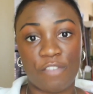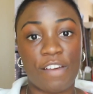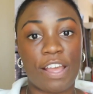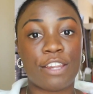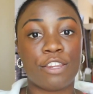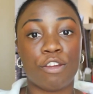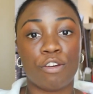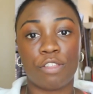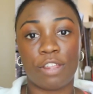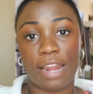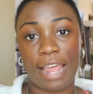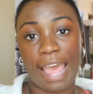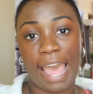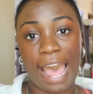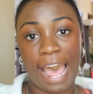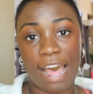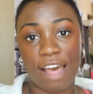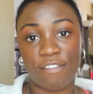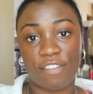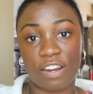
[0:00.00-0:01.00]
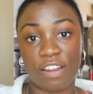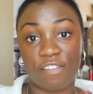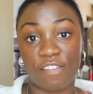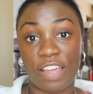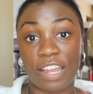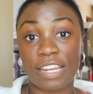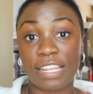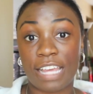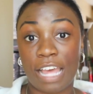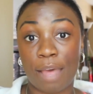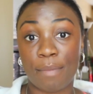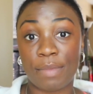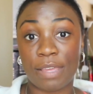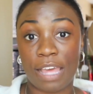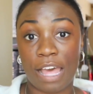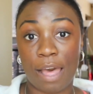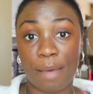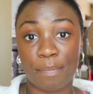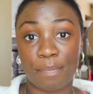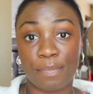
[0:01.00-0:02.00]
If I know that I have an event
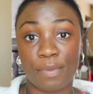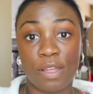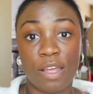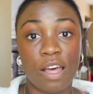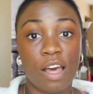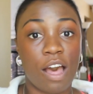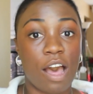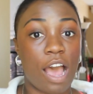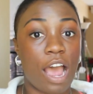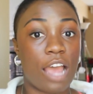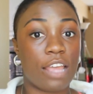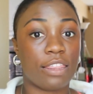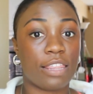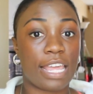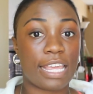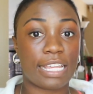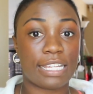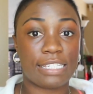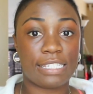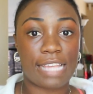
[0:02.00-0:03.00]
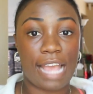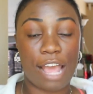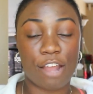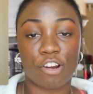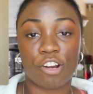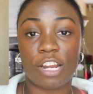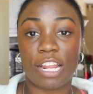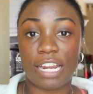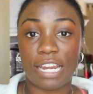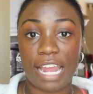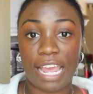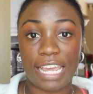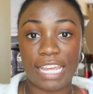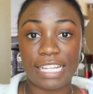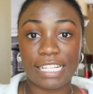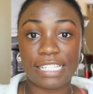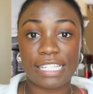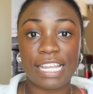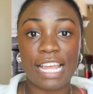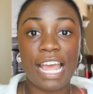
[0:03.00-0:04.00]
coming up on like a Saturday
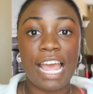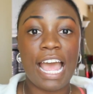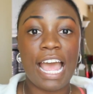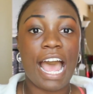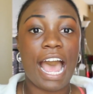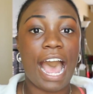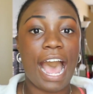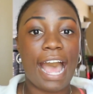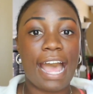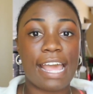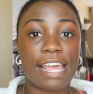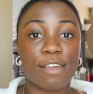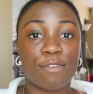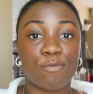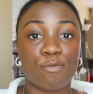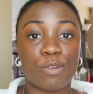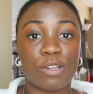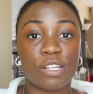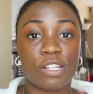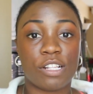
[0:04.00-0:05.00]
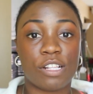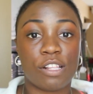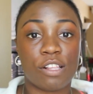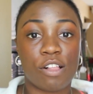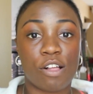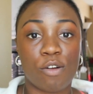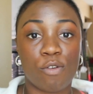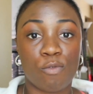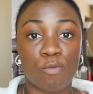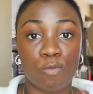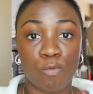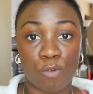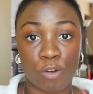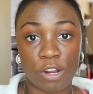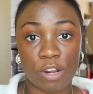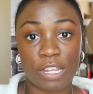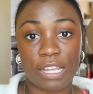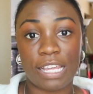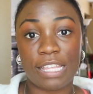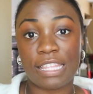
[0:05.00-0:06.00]
night, I will
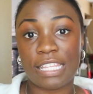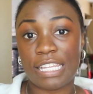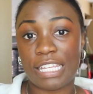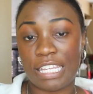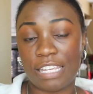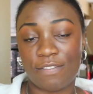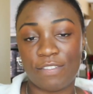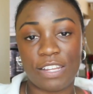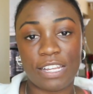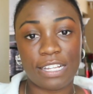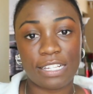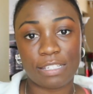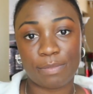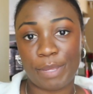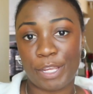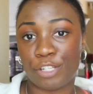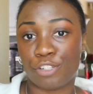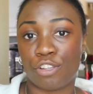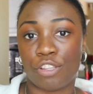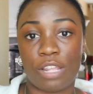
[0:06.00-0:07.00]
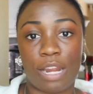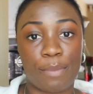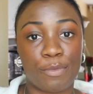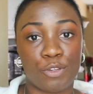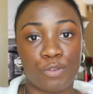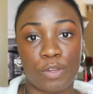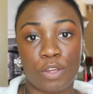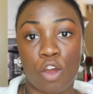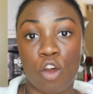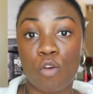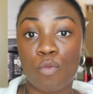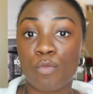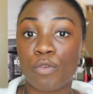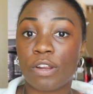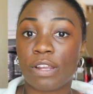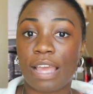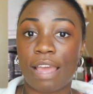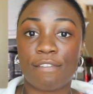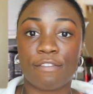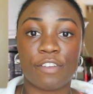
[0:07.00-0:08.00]
work in the evenings, make sure that I'm doing
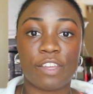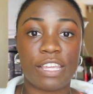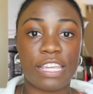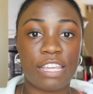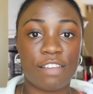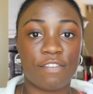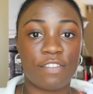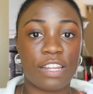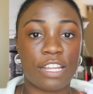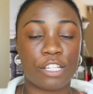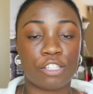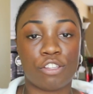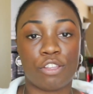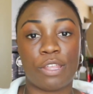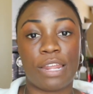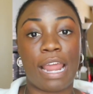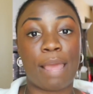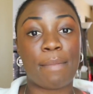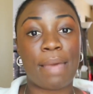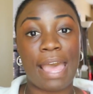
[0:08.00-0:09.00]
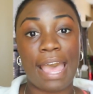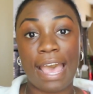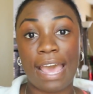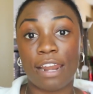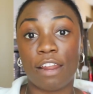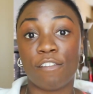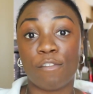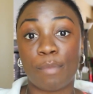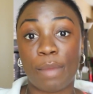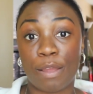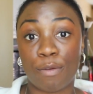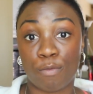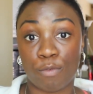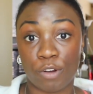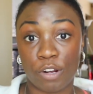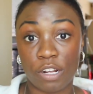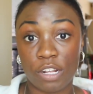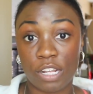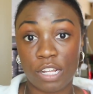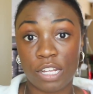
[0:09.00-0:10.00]
homework every evening so that I'm ahead of my
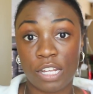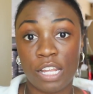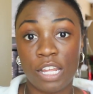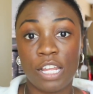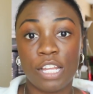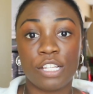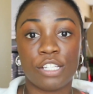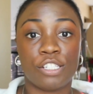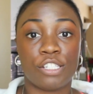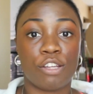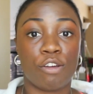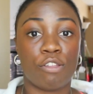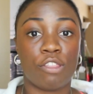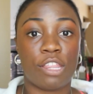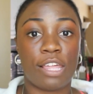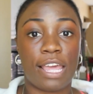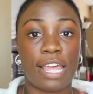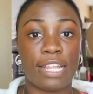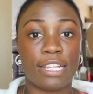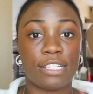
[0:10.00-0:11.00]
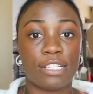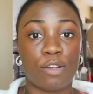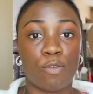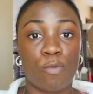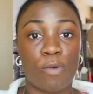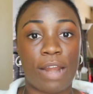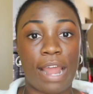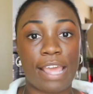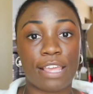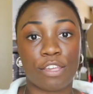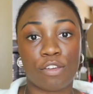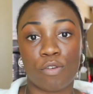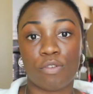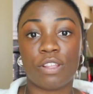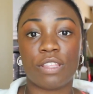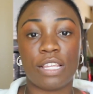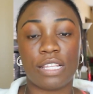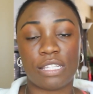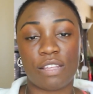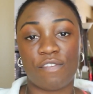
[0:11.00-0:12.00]
work, so that when I go
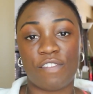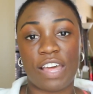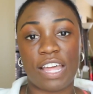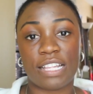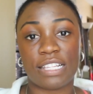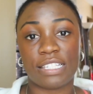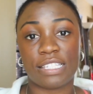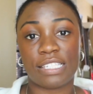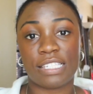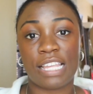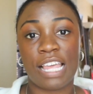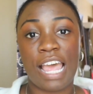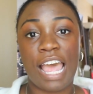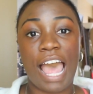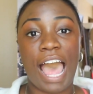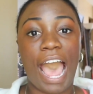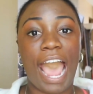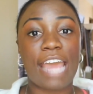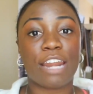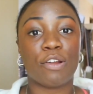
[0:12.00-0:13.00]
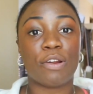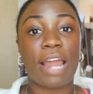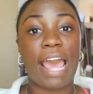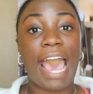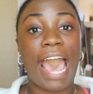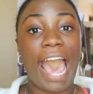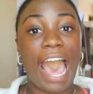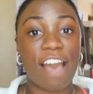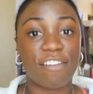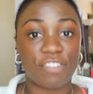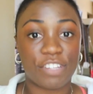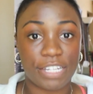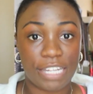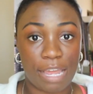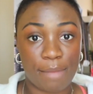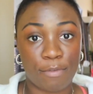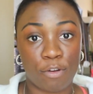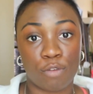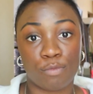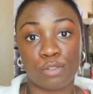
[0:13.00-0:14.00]
to these events, I don't have to
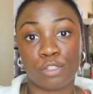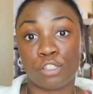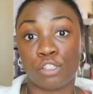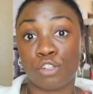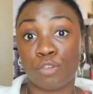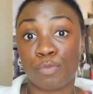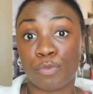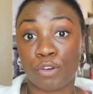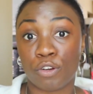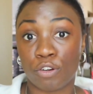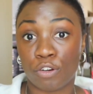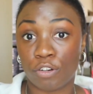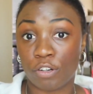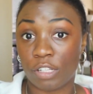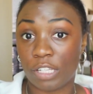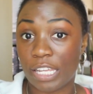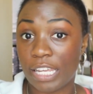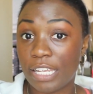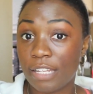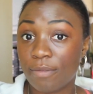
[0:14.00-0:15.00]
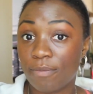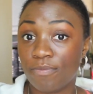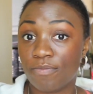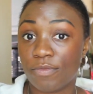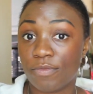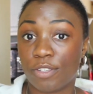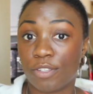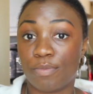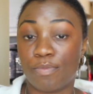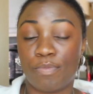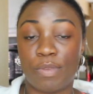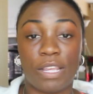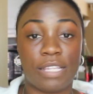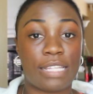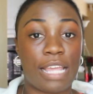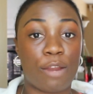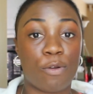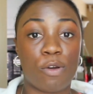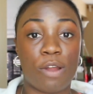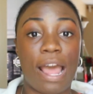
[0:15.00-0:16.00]
come home super early
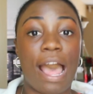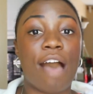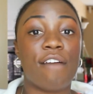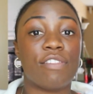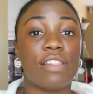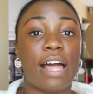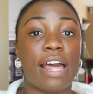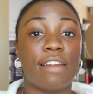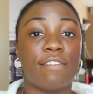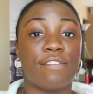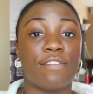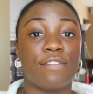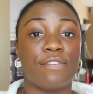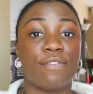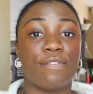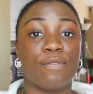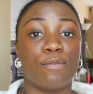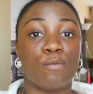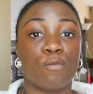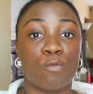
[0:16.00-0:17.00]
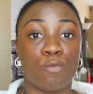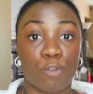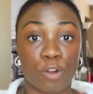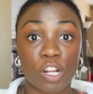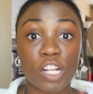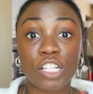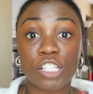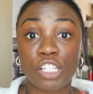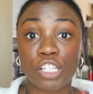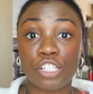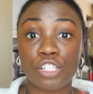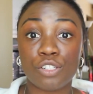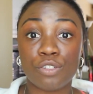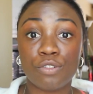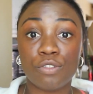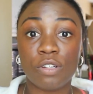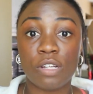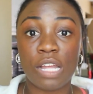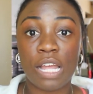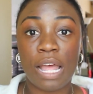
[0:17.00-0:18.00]
because I don't have a lot of work to
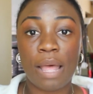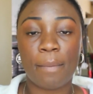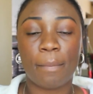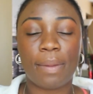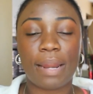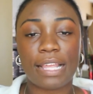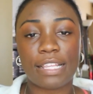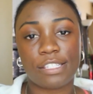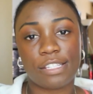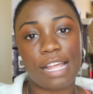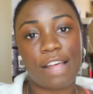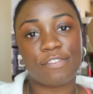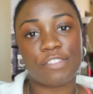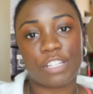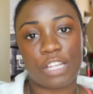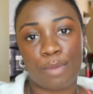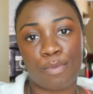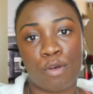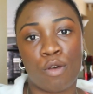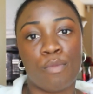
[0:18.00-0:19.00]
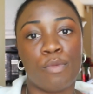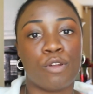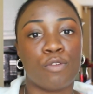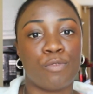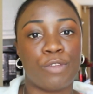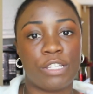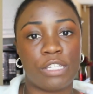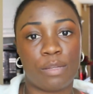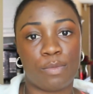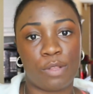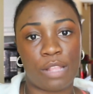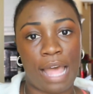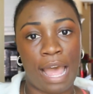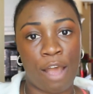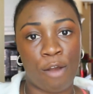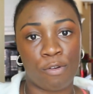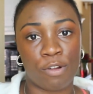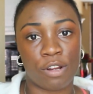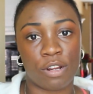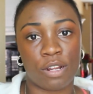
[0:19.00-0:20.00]
do, but I still have to come home at a reasonable
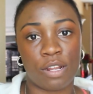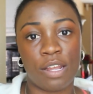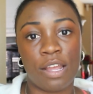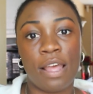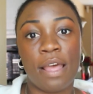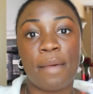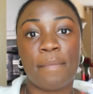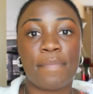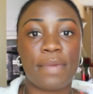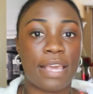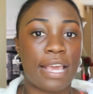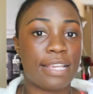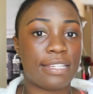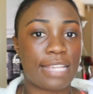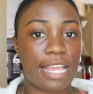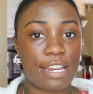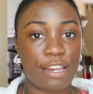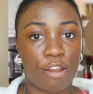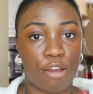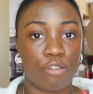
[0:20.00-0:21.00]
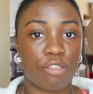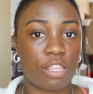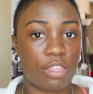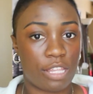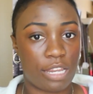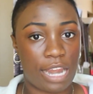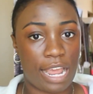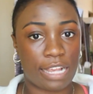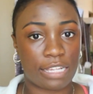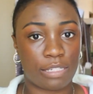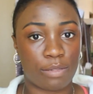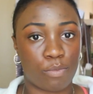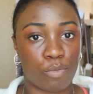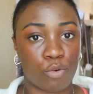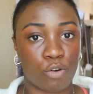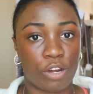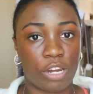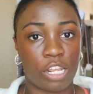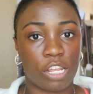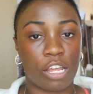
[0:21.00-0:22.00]
hour because I know that the next
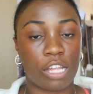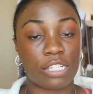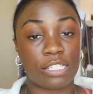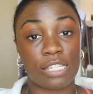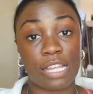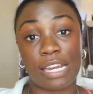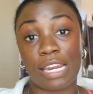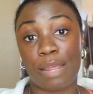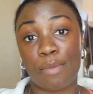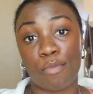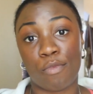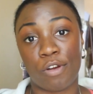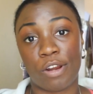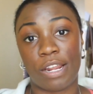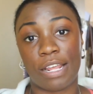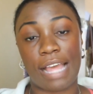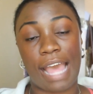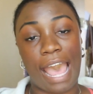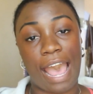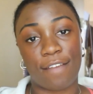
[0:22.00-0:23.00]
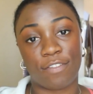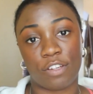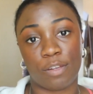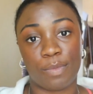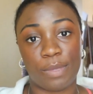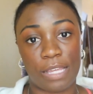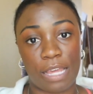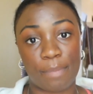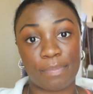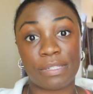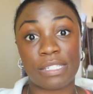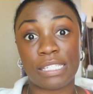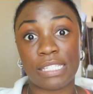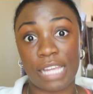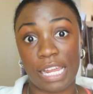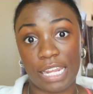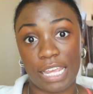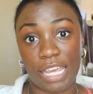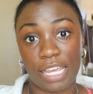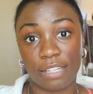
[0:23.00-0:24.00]
morning, on Sunday morning, I have to be up
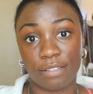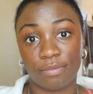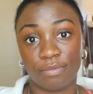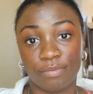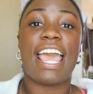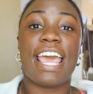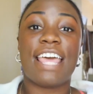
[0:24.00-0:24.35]
studying.